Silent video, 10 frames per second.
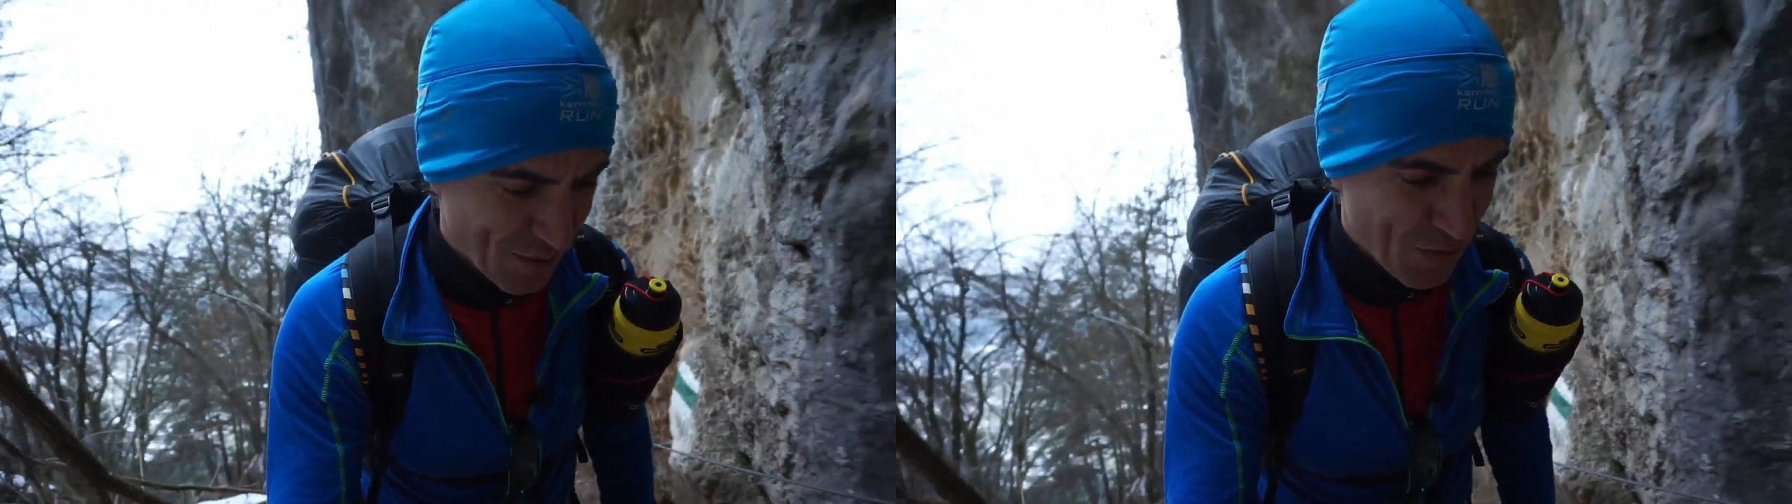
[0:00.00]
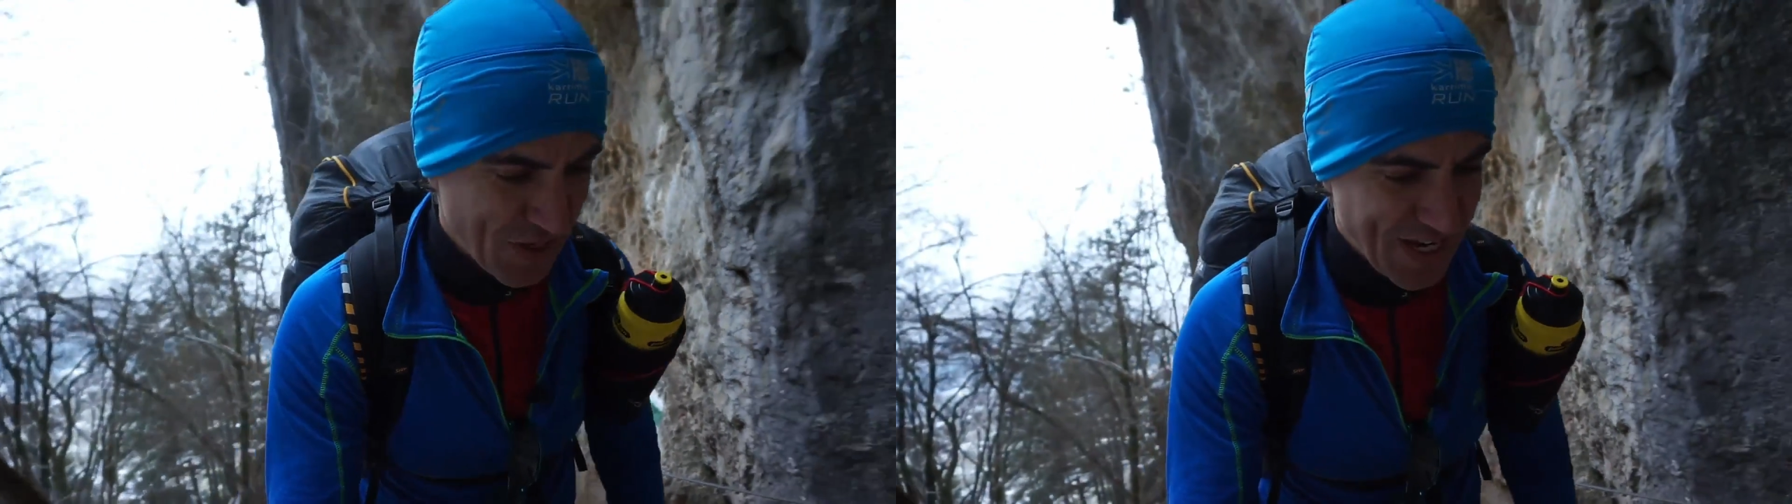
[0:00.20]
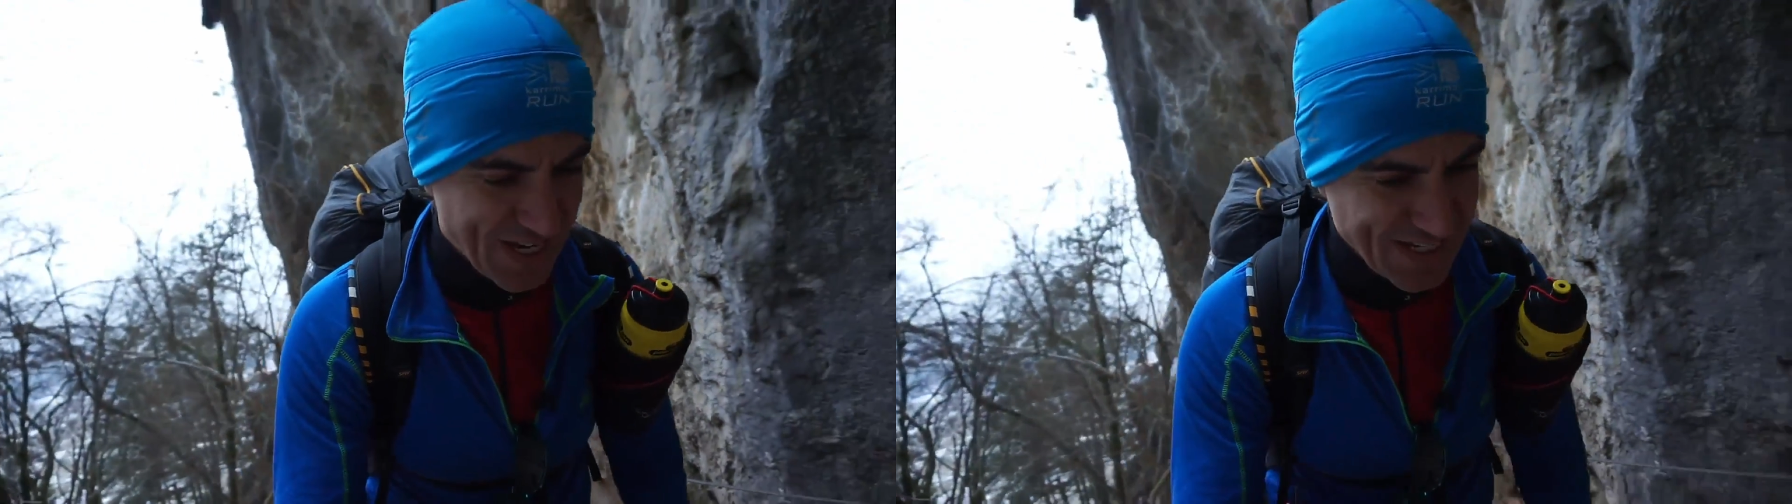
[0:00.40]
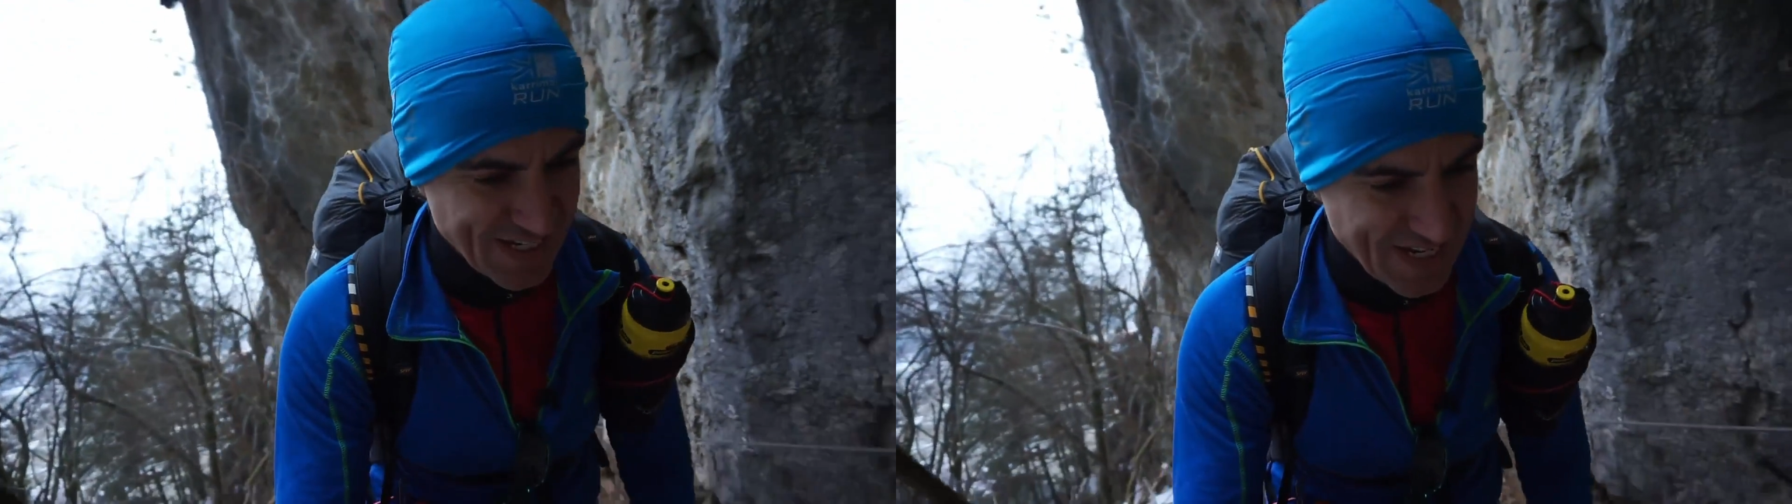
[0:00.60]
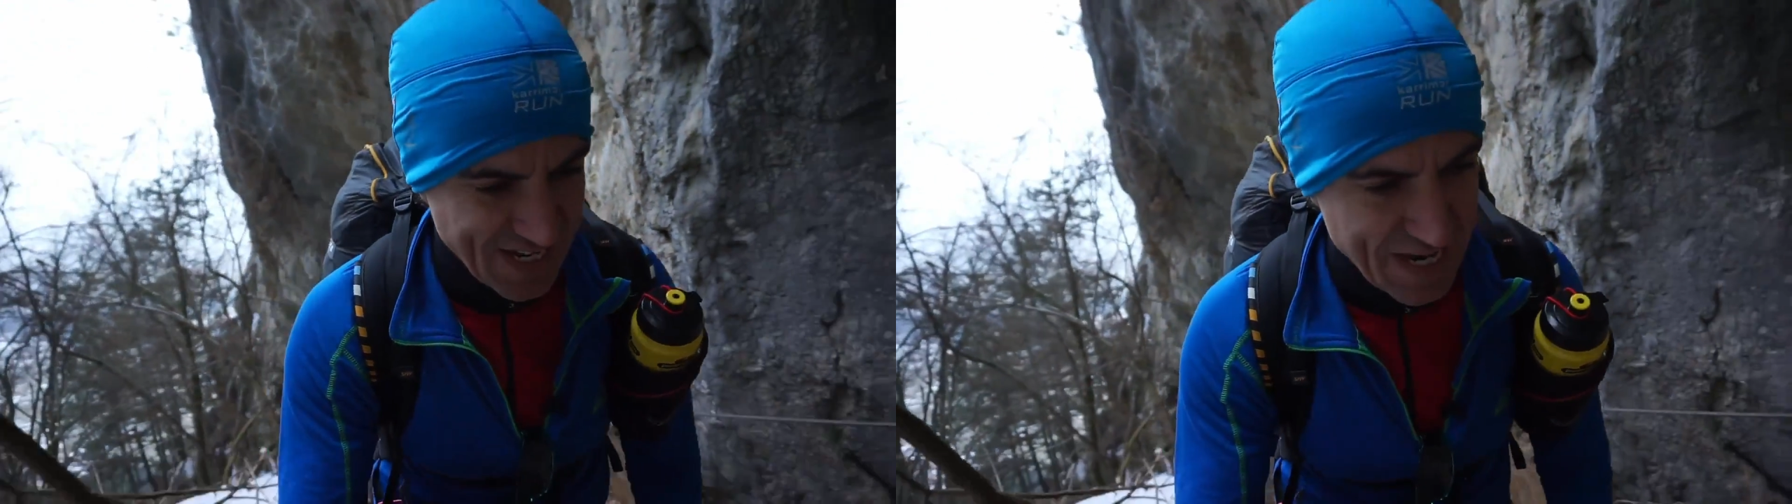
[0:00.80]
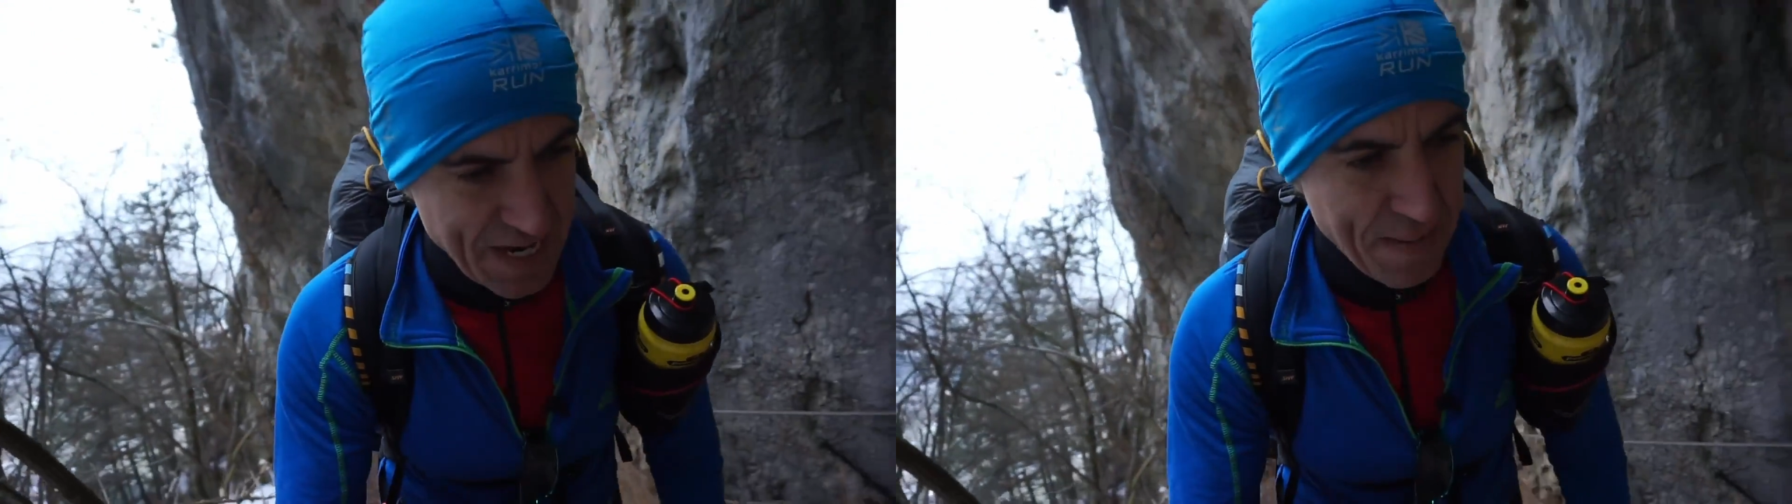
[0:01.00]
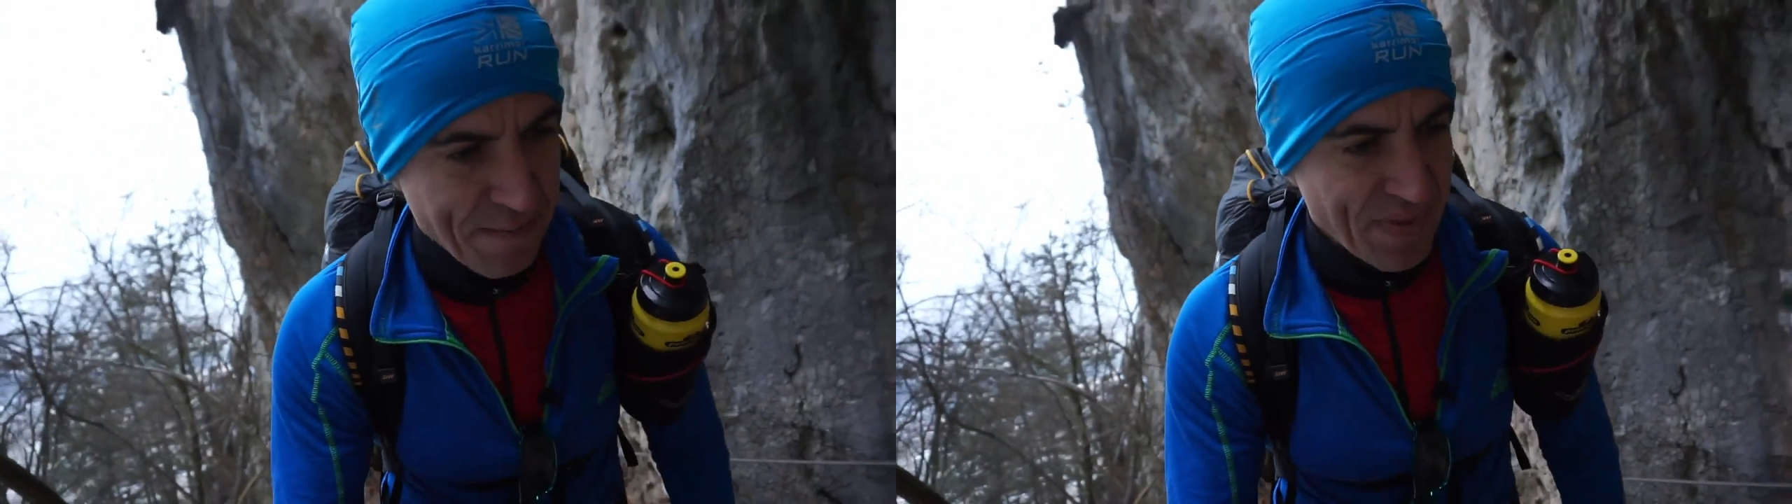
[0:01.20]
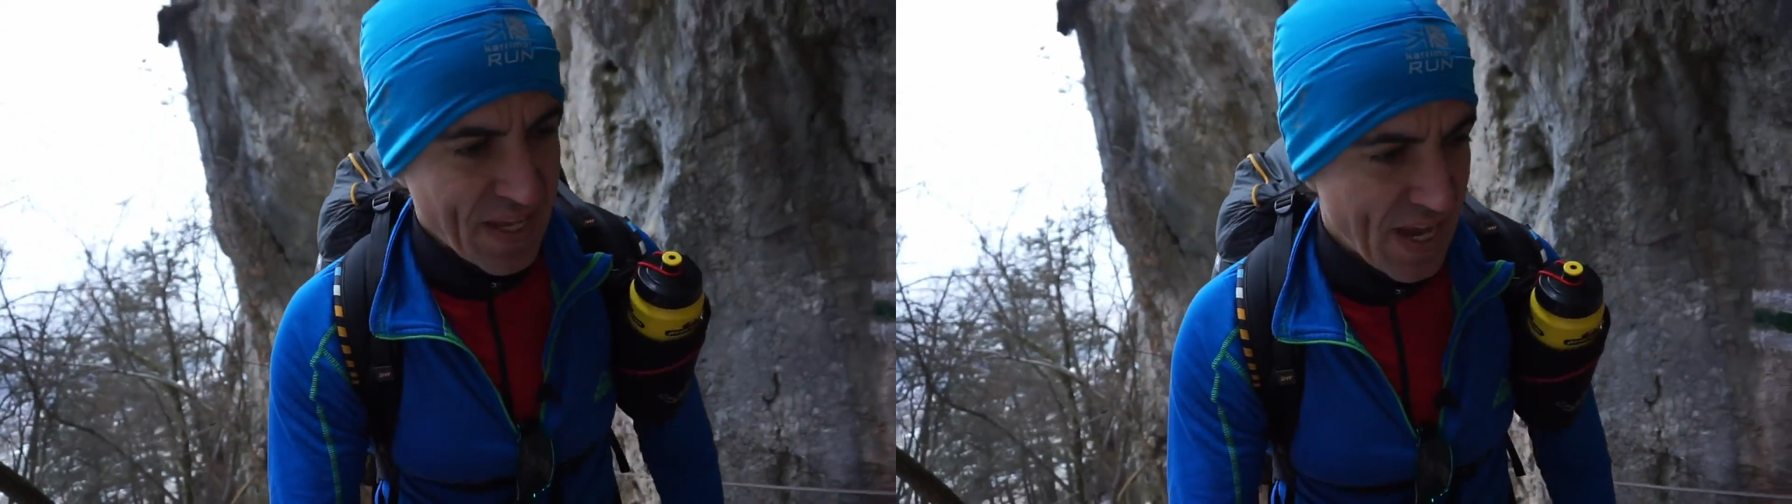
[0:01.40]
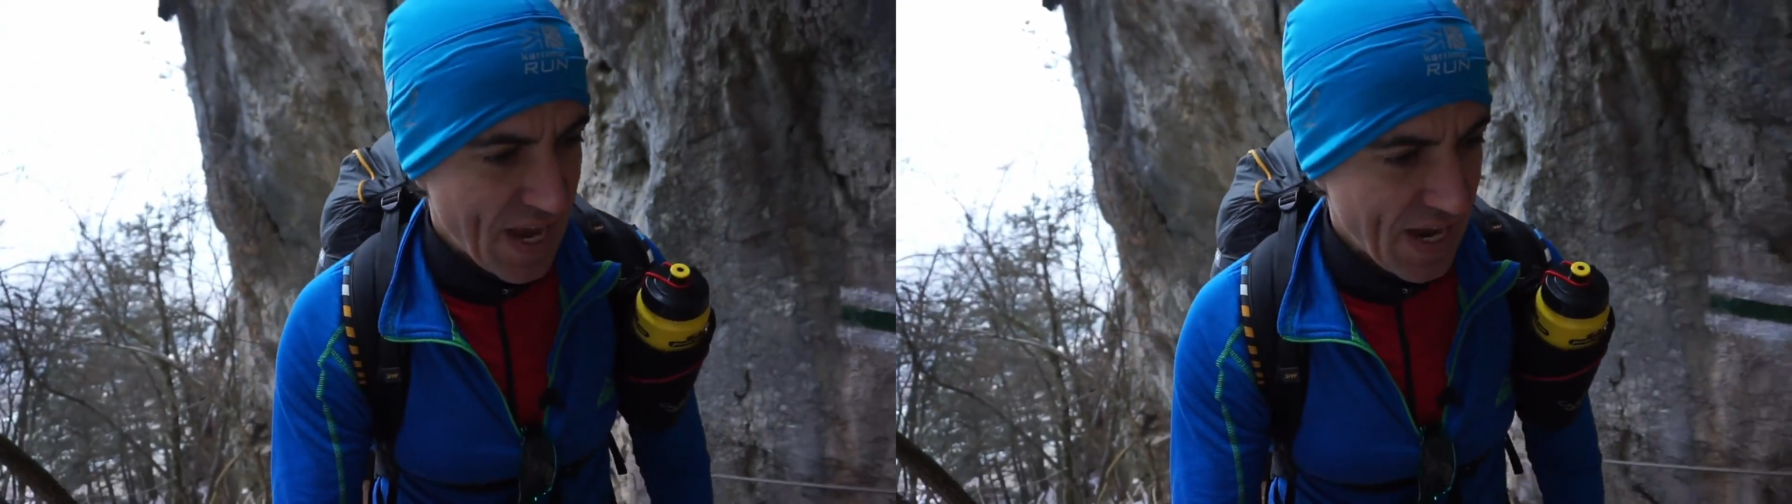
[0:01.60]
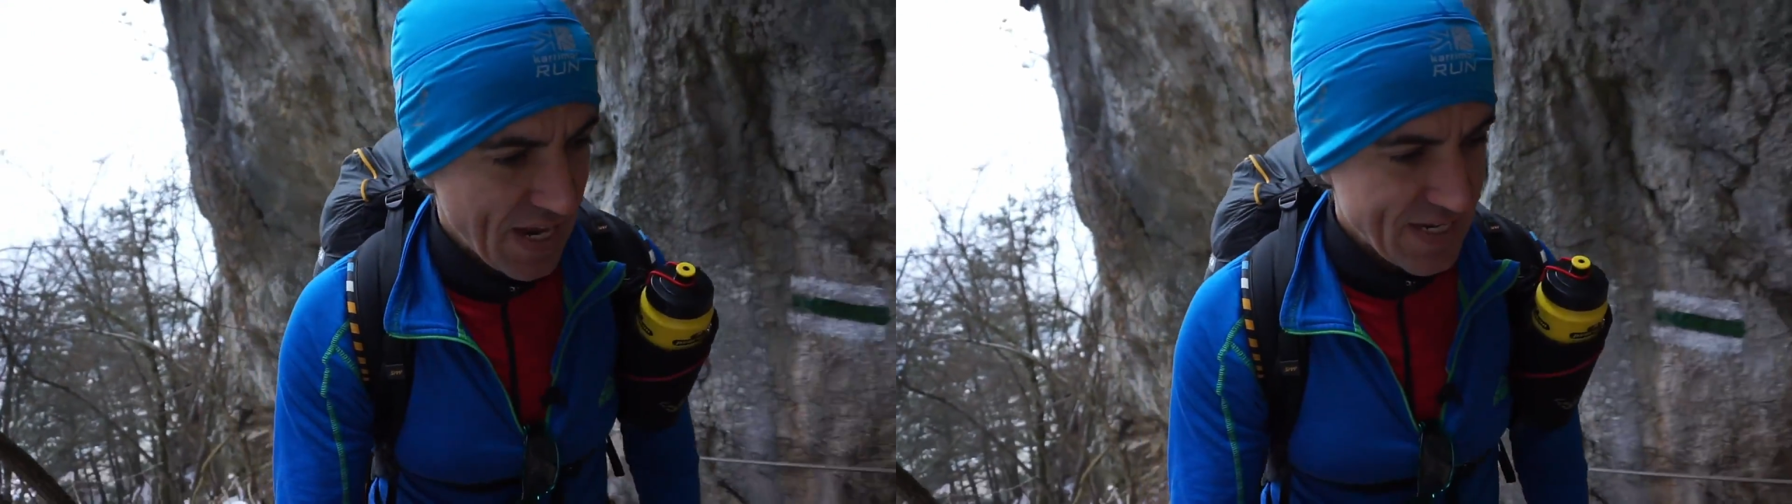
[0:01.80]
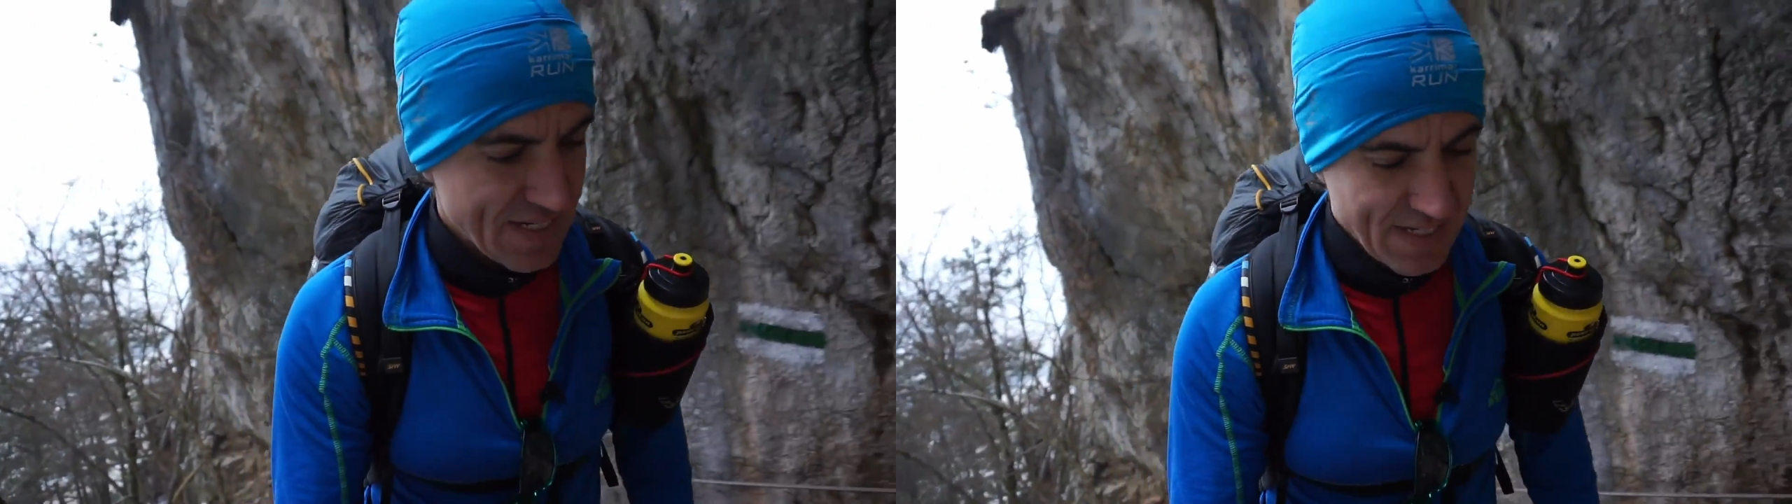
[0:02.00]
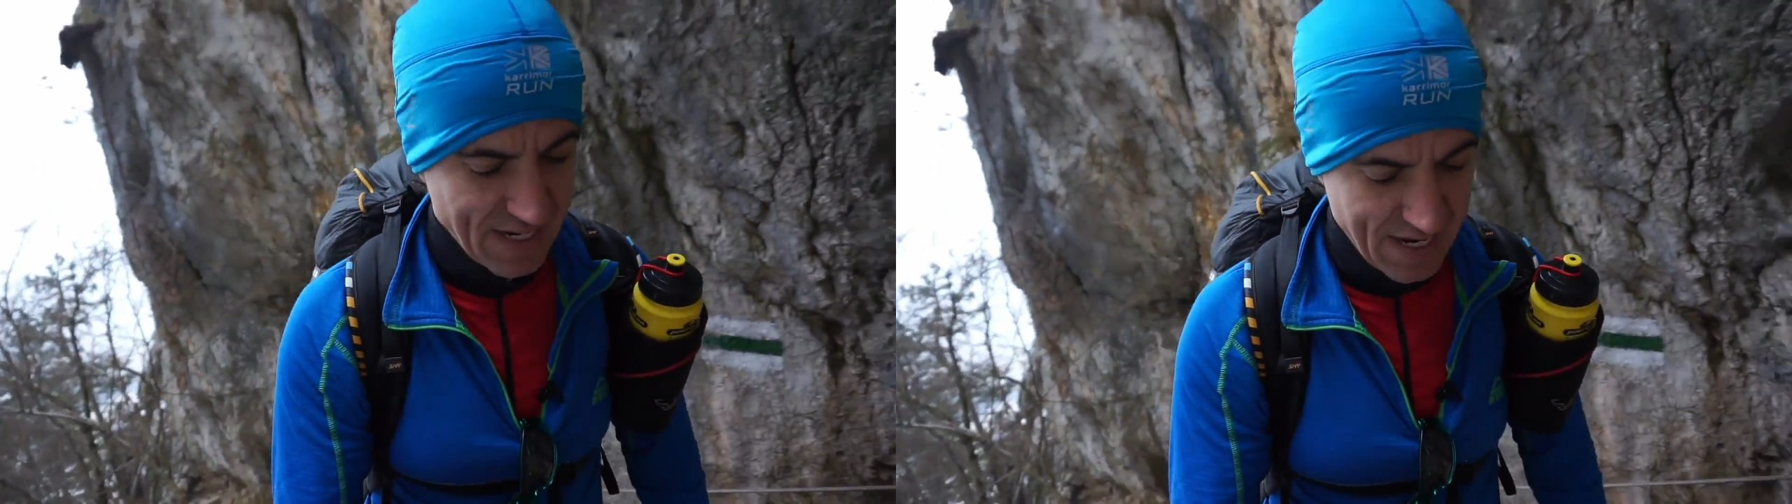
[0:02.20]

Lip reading: weekend, and